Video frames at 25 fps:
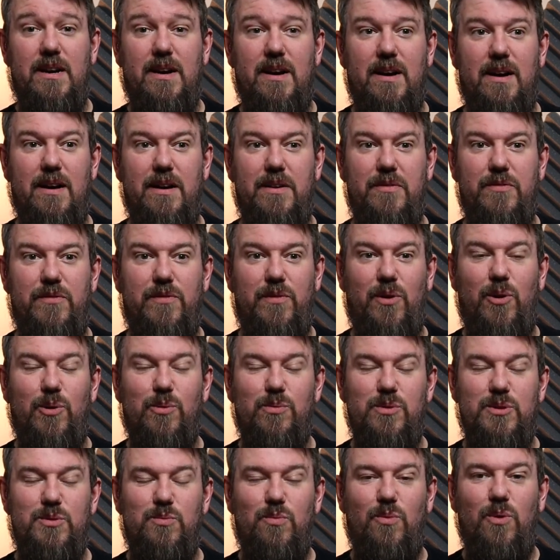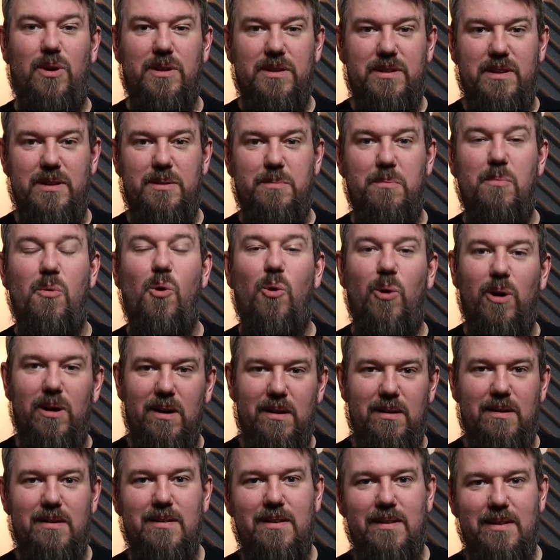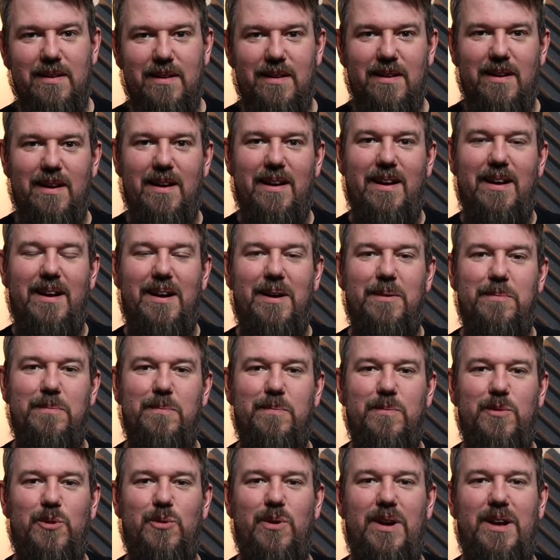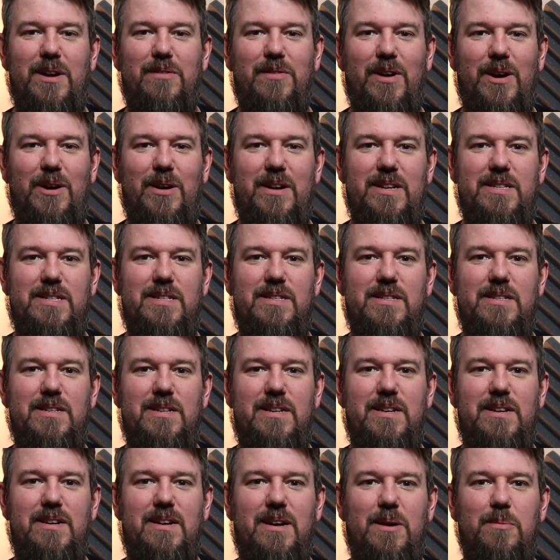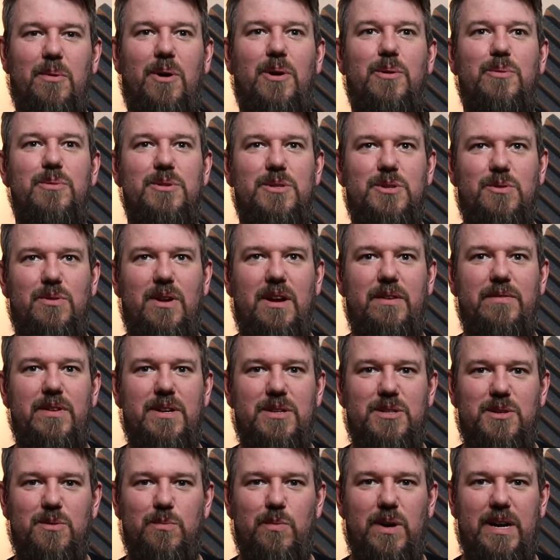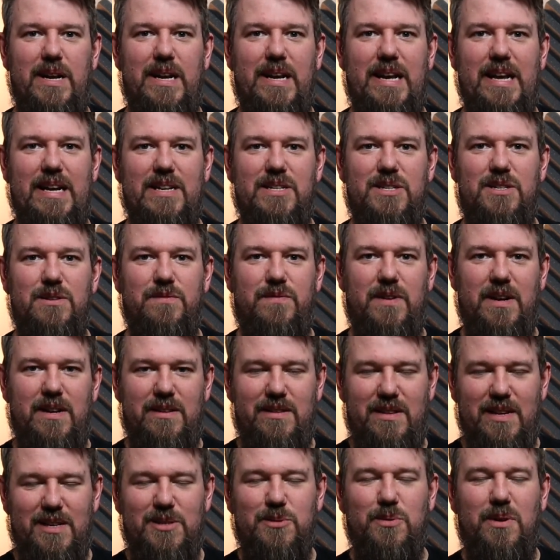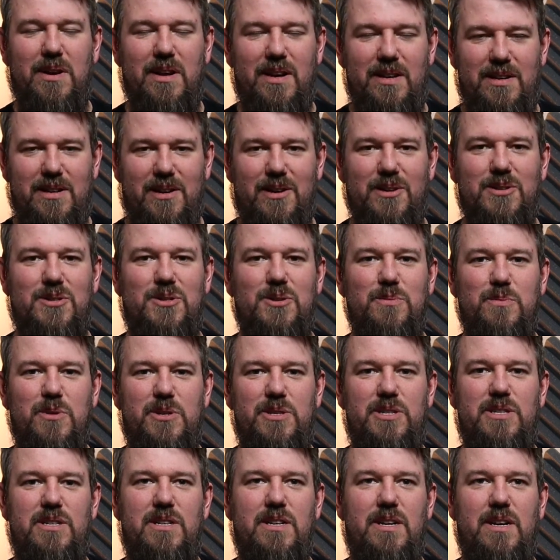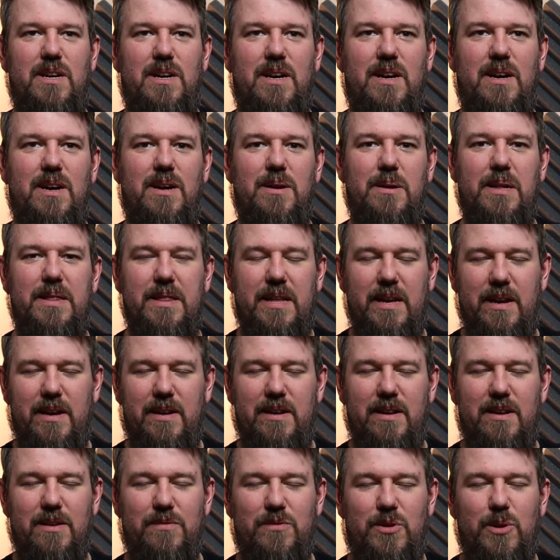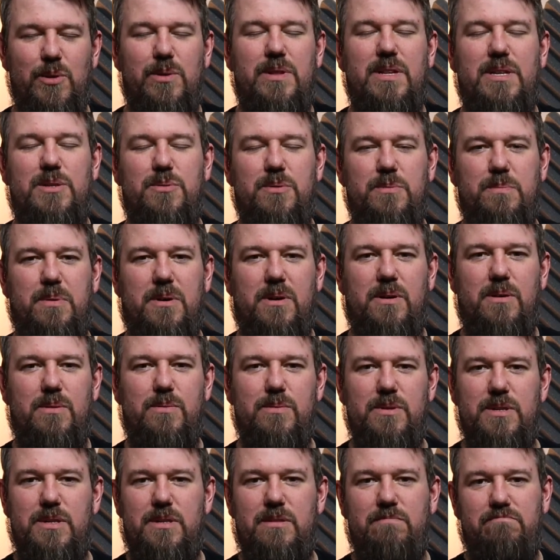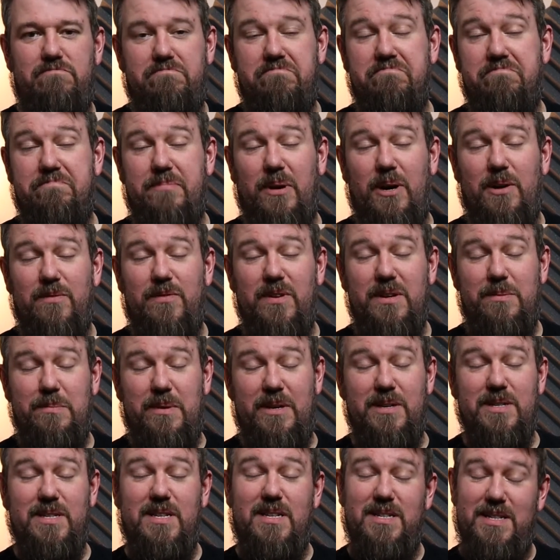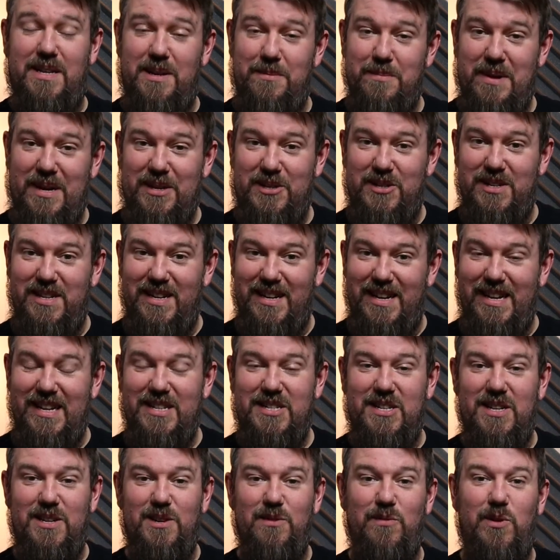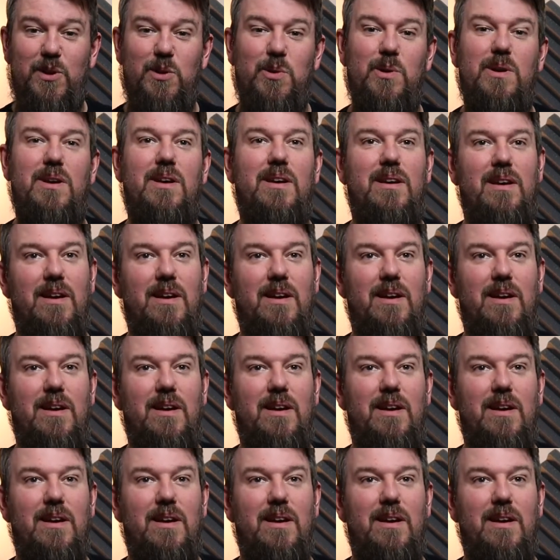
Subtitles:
I've always wanted more creative outlets. I'm always craving some way to get stuff out. That's why I talk so much. And the idea of doing this with Paul was perfect because, as he mentioned in his interview,